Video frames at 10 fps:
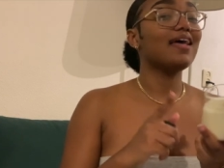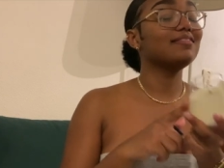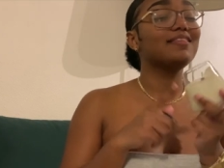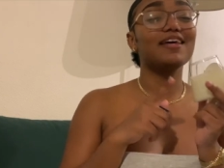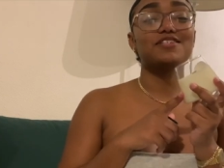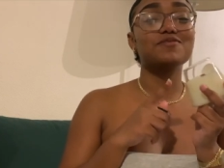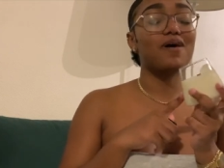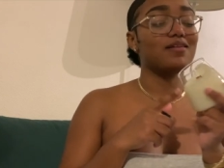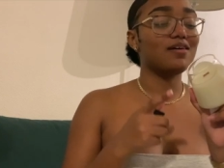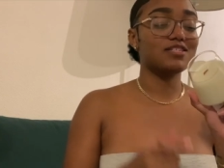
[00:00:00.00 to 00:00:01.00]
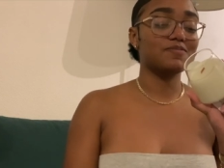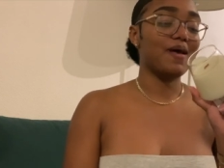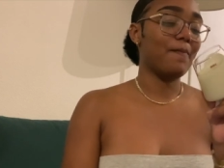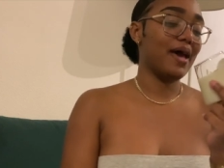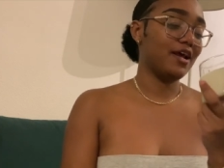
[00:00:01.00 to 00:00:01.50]
this one doesn't
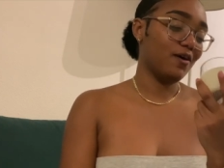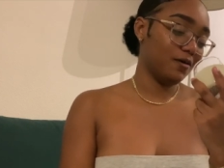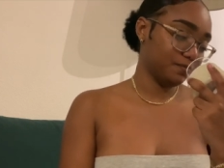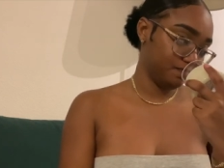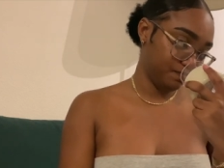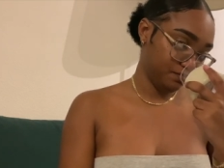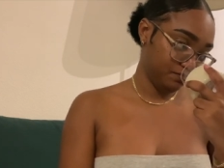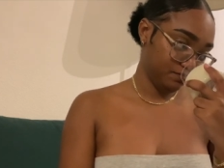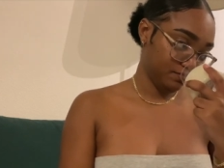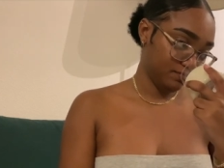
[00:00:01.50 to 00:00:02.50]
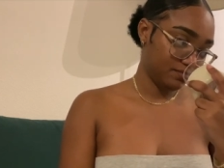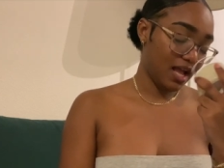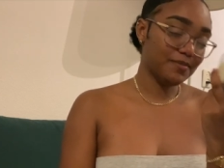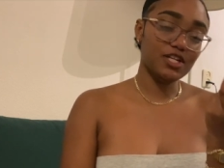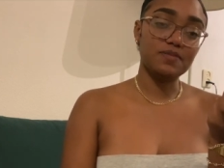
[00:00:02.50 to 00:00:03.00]
smell bad at all.
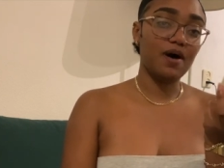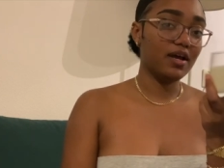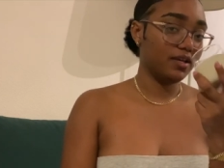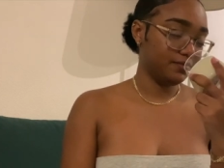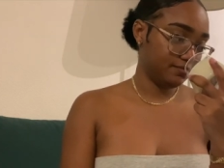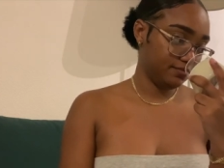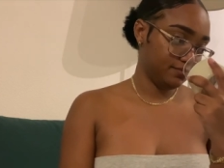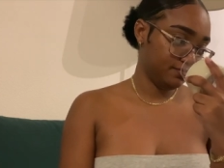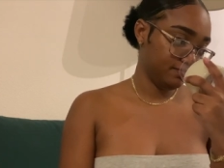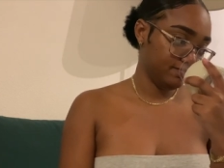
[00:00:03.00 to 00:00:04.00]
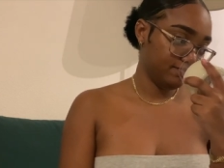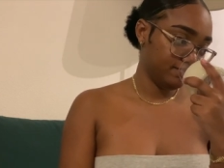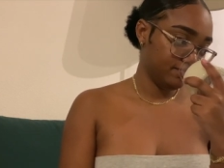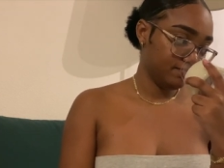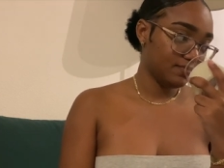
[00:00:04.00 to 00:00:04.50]
I'm just bugging.
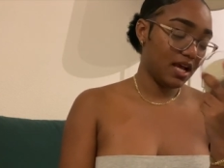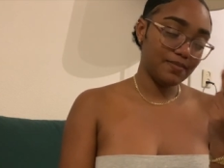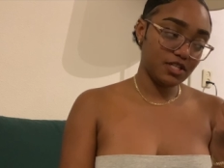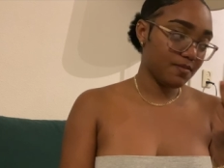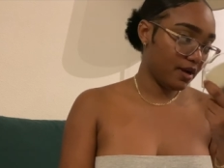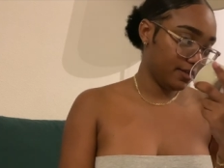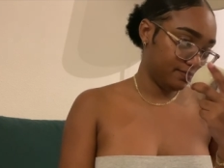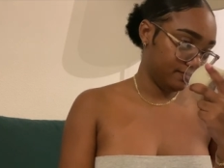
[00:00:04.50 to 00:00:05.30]
I'm just bugging.